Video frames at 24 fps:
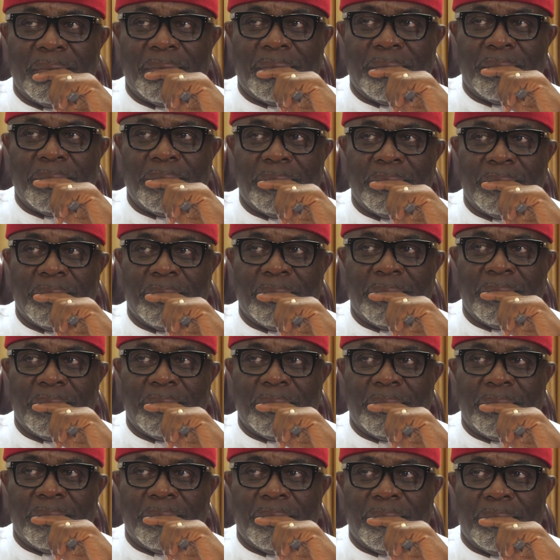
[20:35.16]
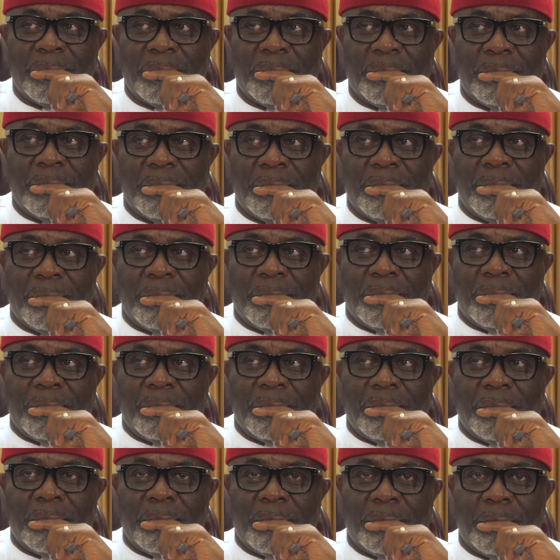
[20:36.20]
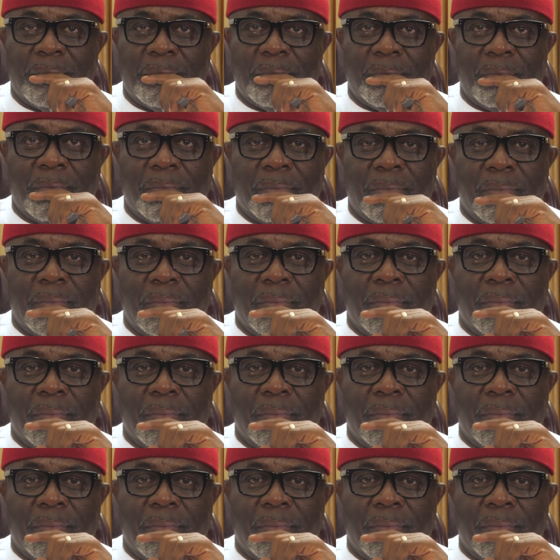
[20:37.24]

(silence)